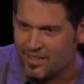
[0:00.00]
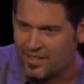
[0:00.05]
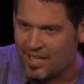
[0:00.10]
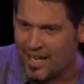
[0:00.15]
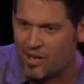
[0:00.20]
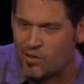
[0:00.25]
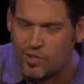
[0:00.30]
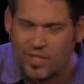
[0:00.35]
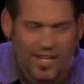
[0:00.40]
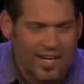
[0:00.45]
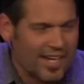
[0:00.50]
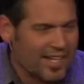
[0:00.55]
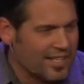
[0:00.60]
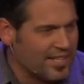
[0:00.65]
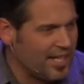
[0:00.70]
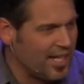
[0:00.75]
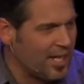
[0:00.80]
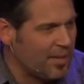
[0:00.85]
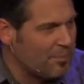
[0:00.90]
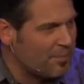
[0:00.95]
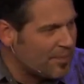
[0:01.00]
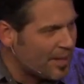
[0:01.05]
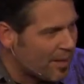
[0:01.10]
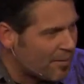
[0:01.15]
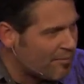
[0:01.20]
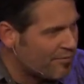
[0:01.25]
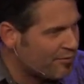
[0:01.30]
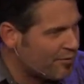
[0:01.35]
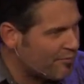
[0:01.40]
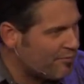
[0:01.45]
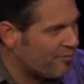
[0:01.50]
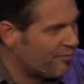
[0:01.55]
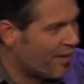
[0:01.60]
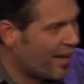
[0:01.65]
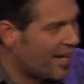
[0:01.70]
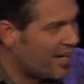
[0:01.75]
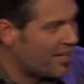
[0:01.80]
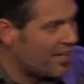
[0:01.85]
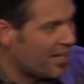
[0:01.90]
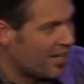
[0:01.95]
How can I keep them from
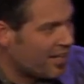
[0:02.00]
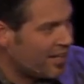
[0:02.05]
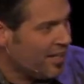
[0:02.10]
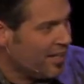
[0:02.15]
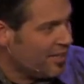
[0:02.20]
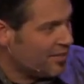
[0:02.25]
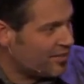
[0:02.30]
finding